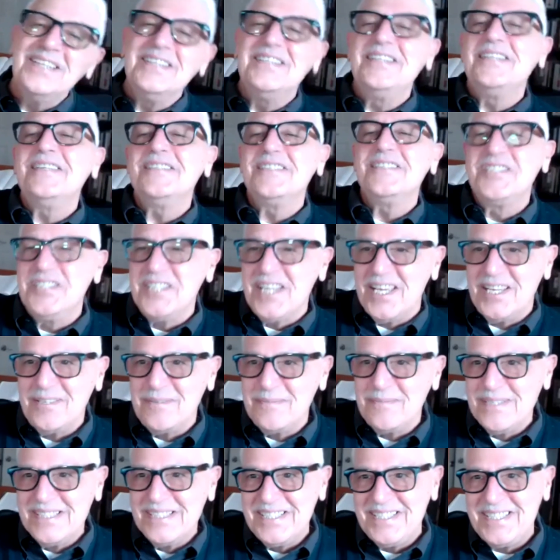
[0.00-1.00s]
to this
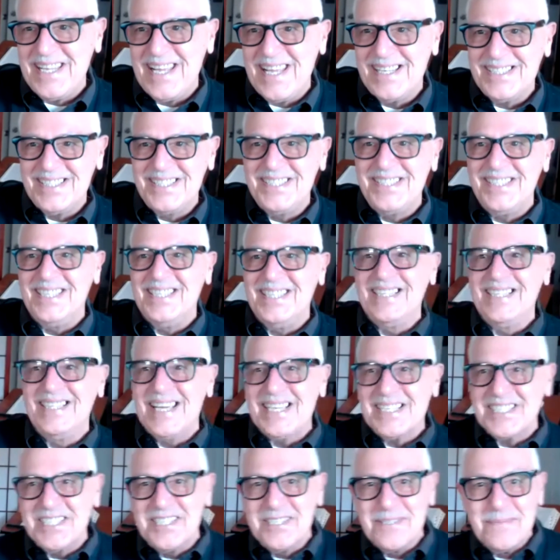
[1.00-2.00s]
gentleman sitting
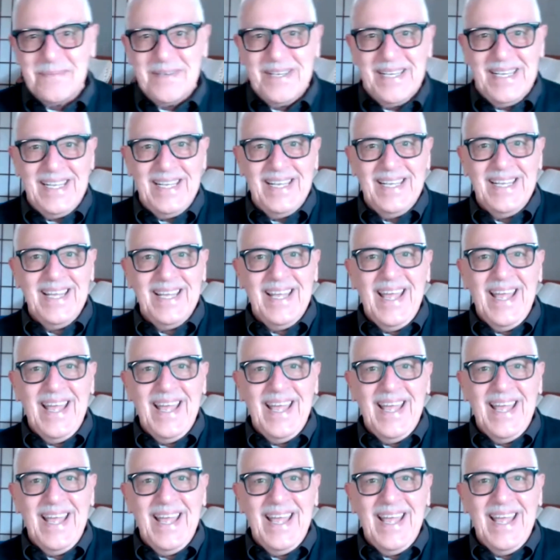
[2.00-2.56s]
next to me,